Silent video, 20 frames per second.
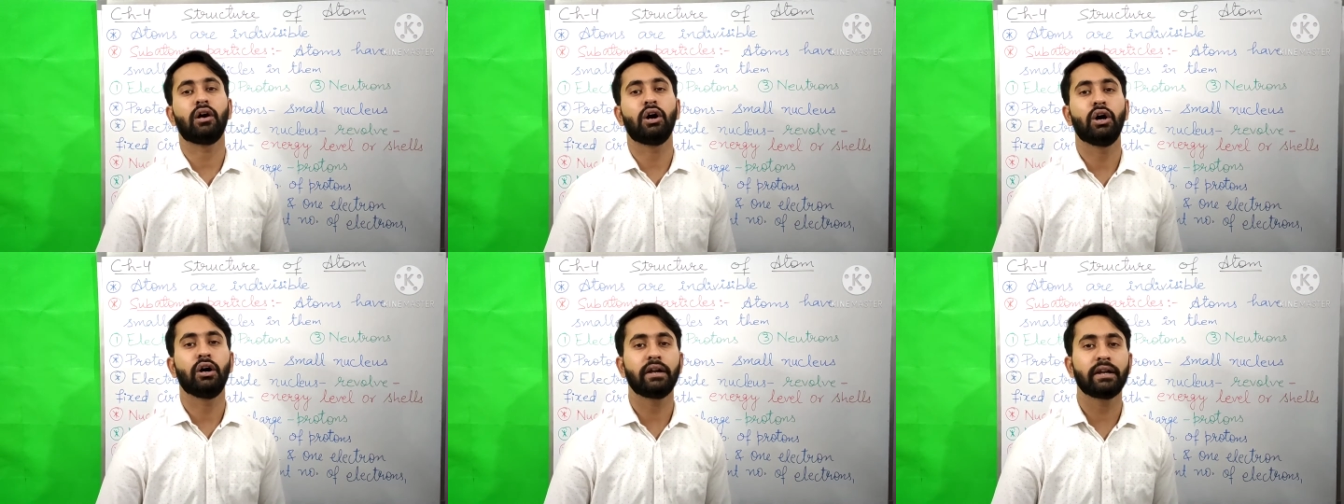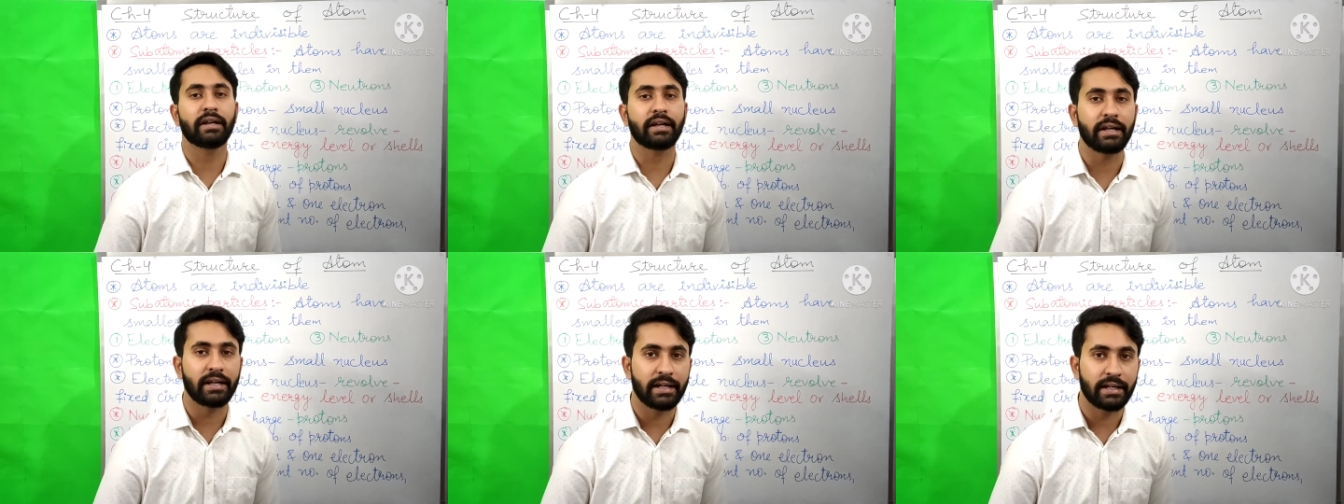
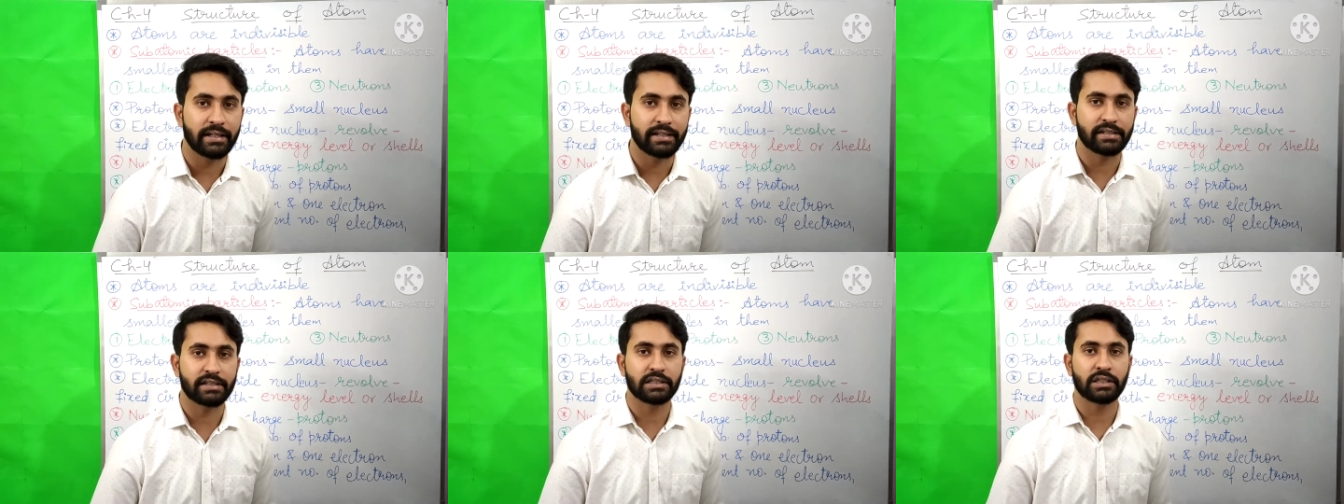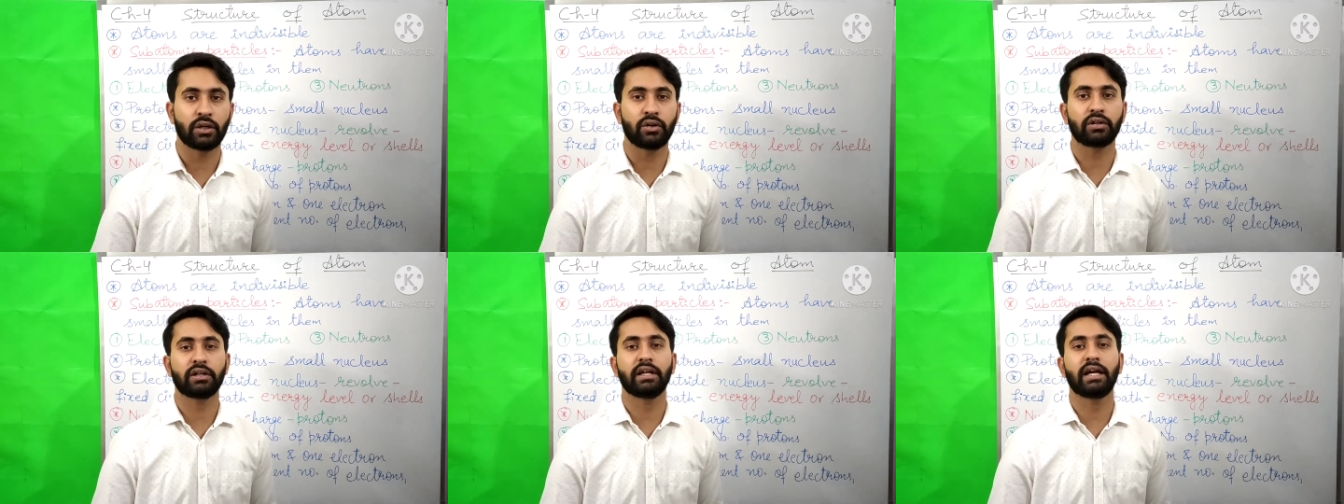or it does
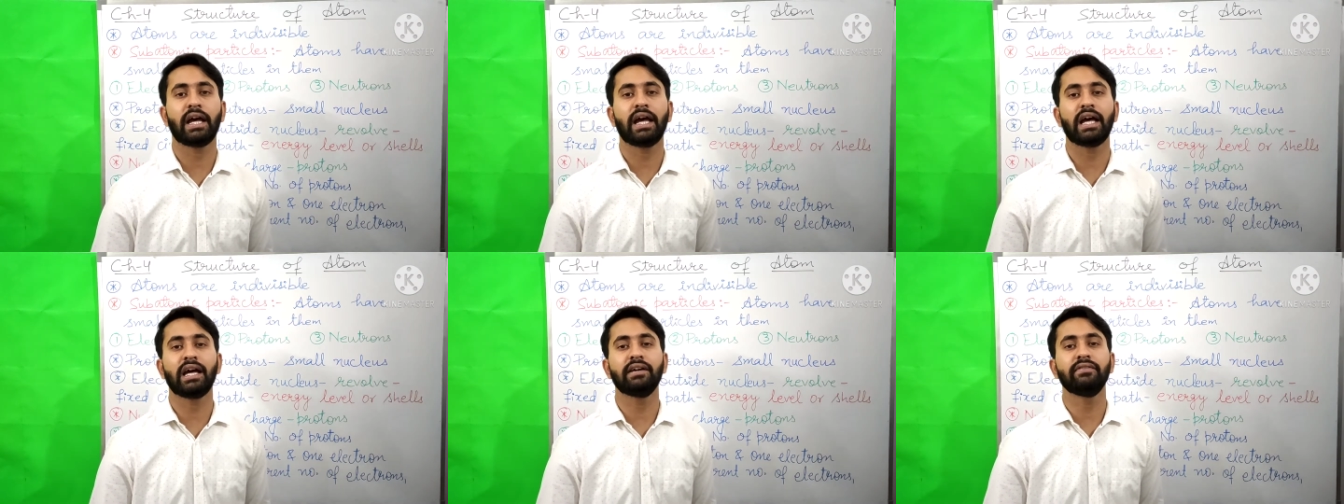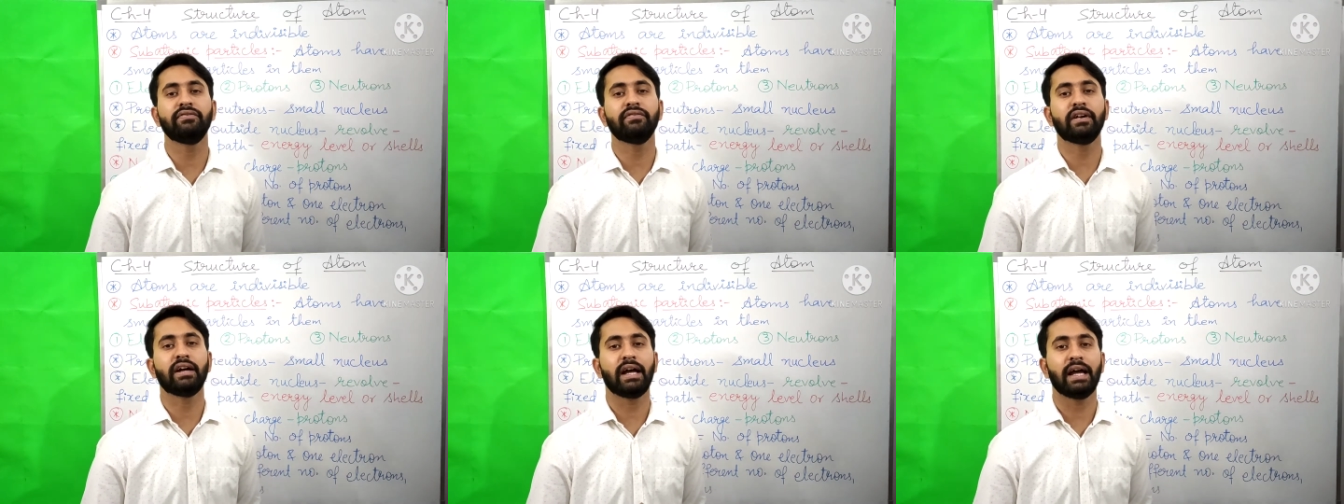not
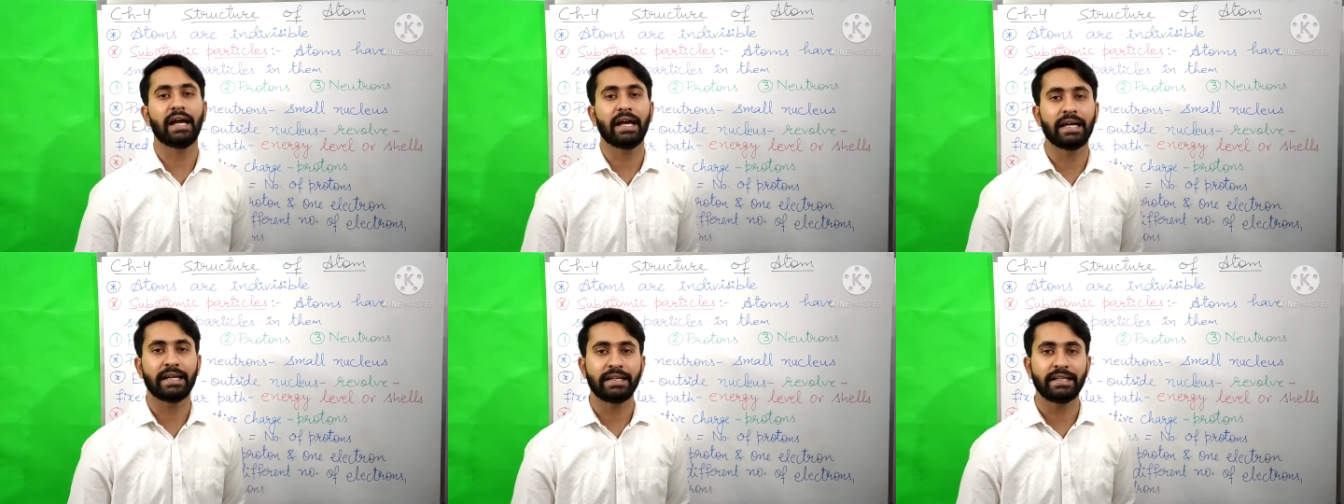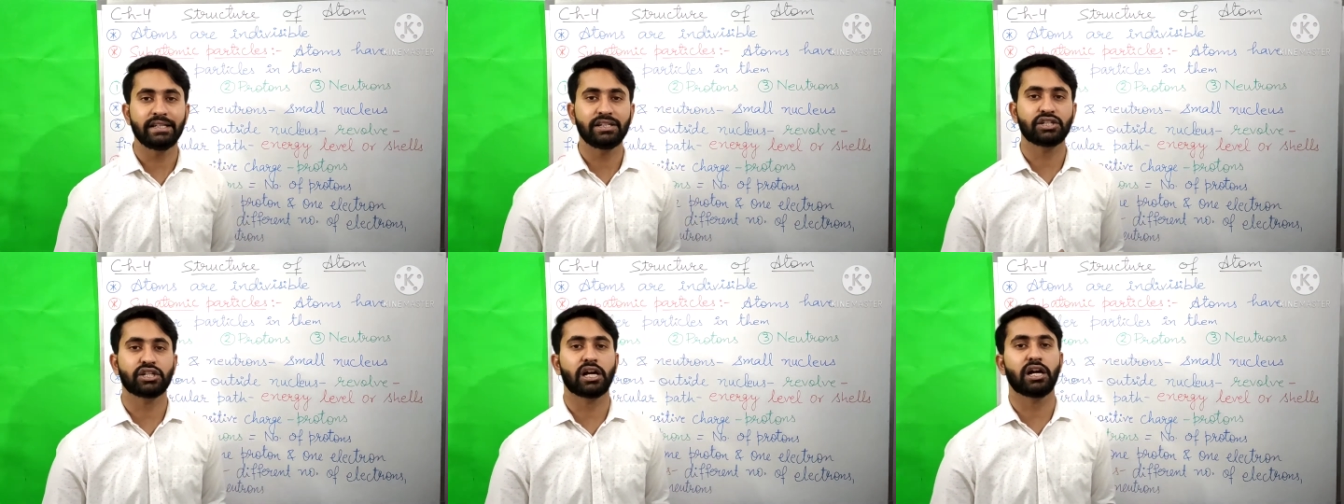have
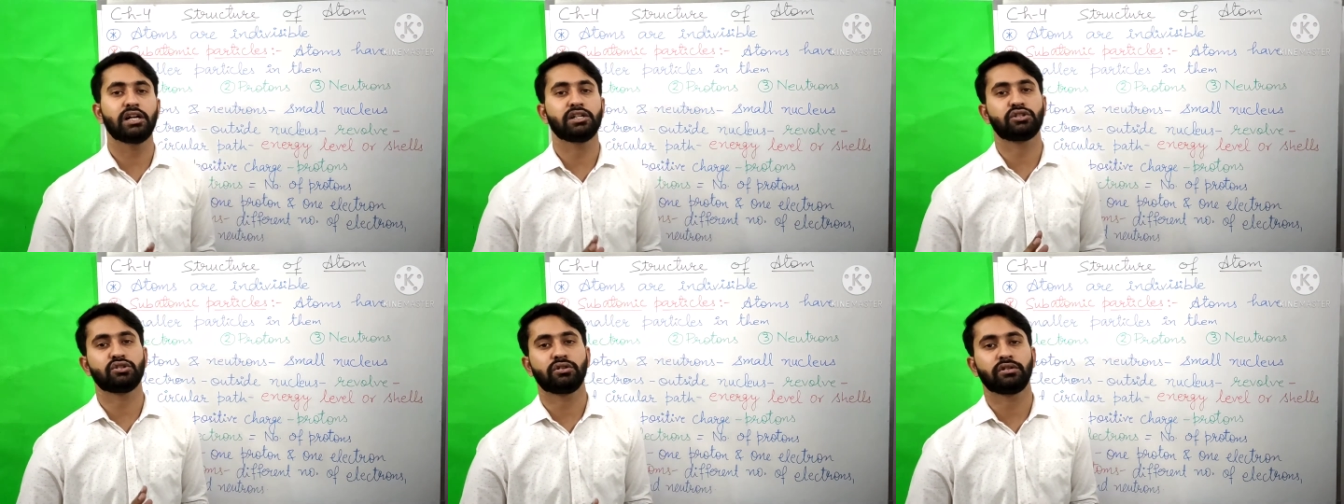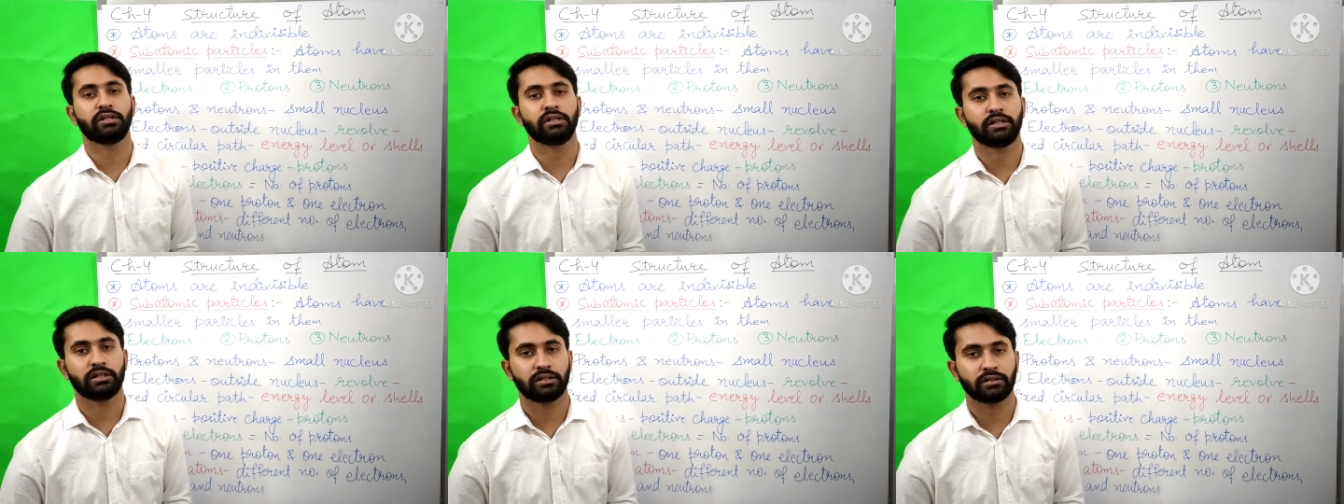any charge
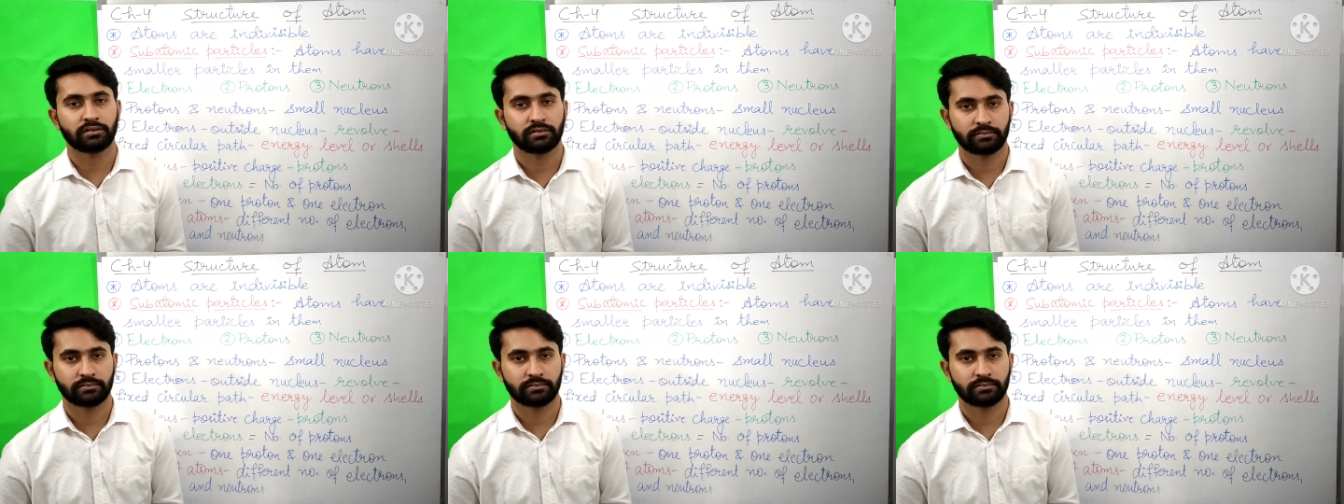on it.